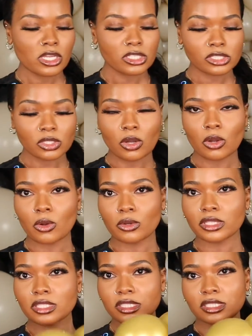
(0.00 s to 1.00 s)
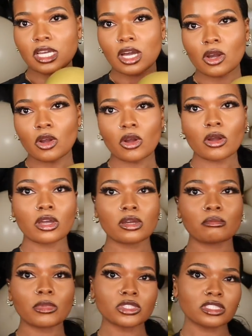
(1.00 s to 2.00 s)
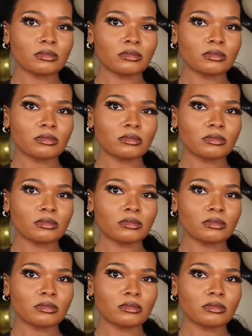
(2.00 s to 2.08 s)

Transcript: So this is how most